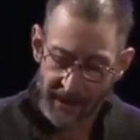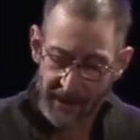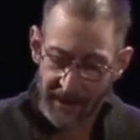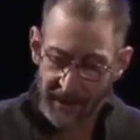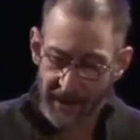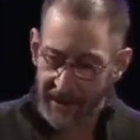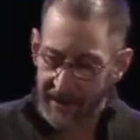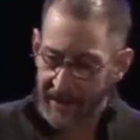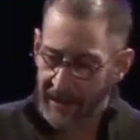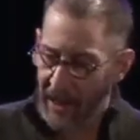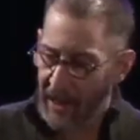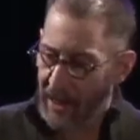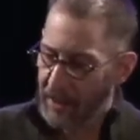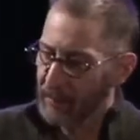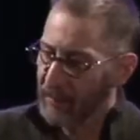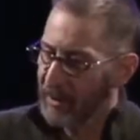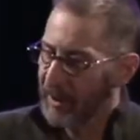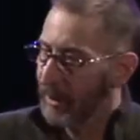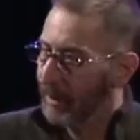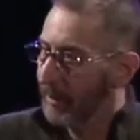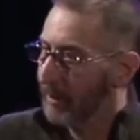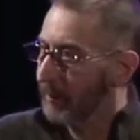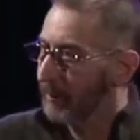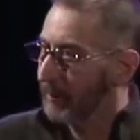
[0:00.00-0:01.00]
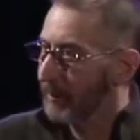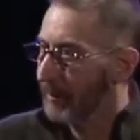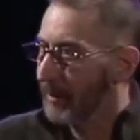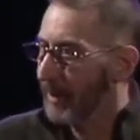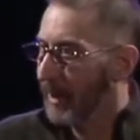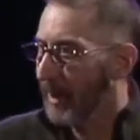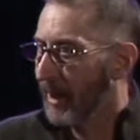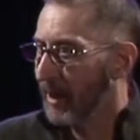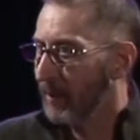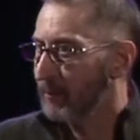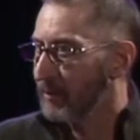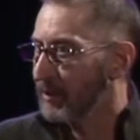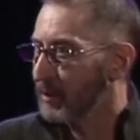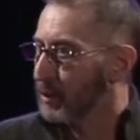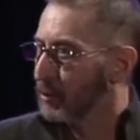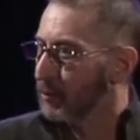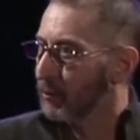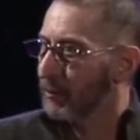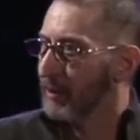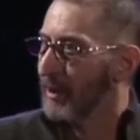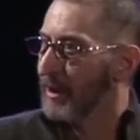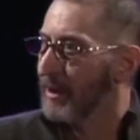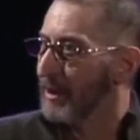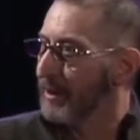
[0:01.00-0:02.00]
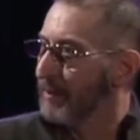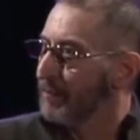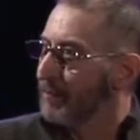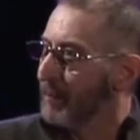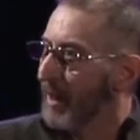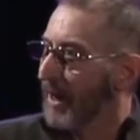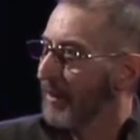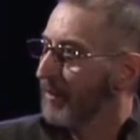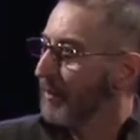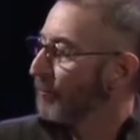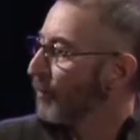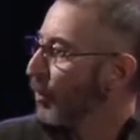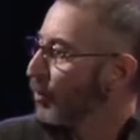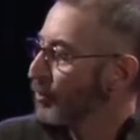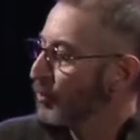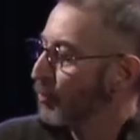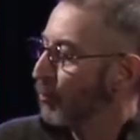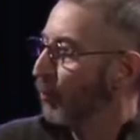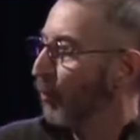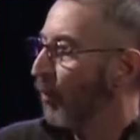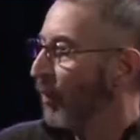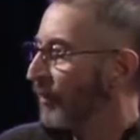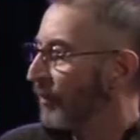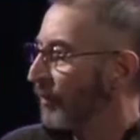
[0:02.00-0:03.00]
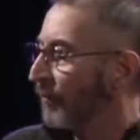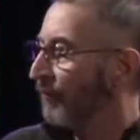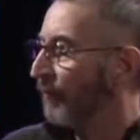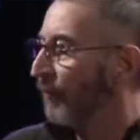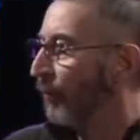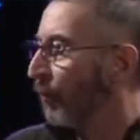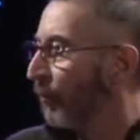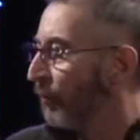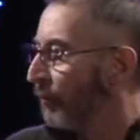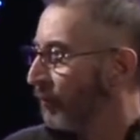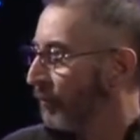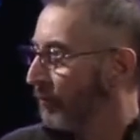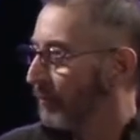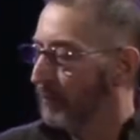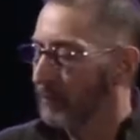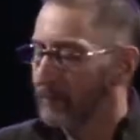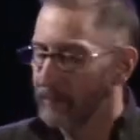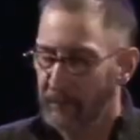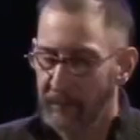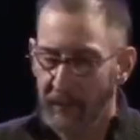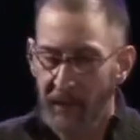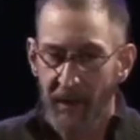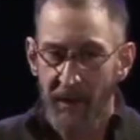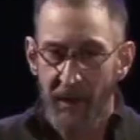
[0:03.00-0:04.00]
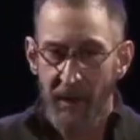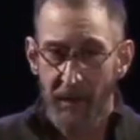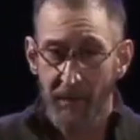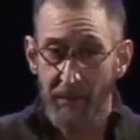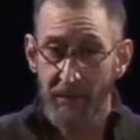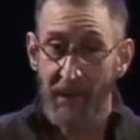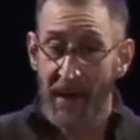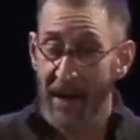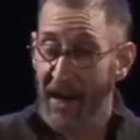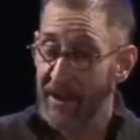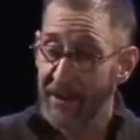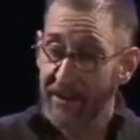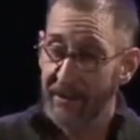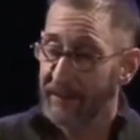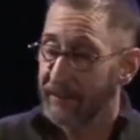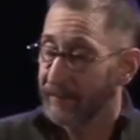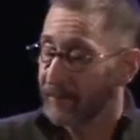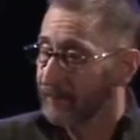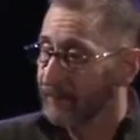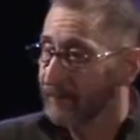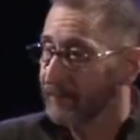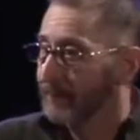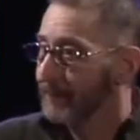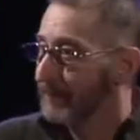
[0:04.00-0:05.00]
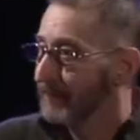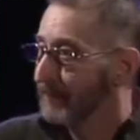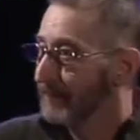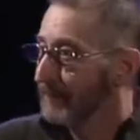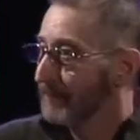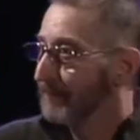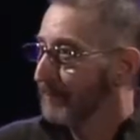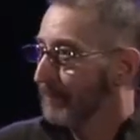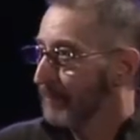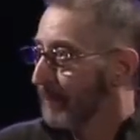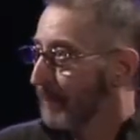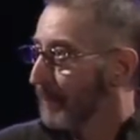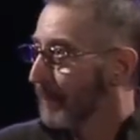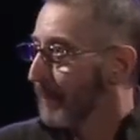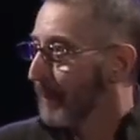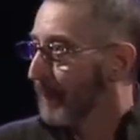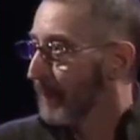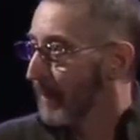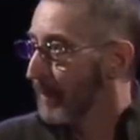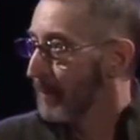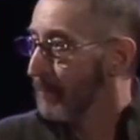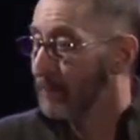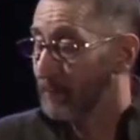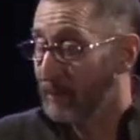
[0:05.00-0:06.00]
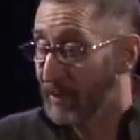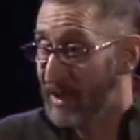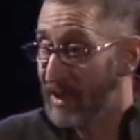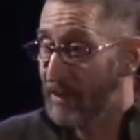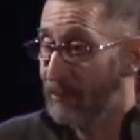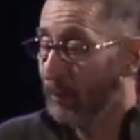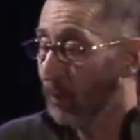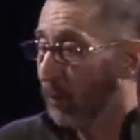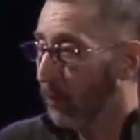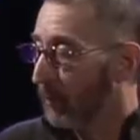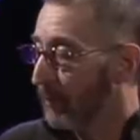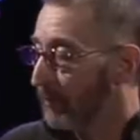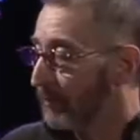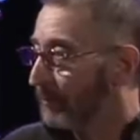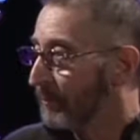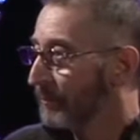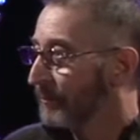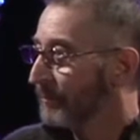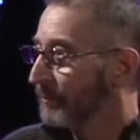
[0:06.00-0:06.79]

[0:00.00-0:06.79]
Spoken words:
And I came here, and I was greeted by the most wonderful men, people.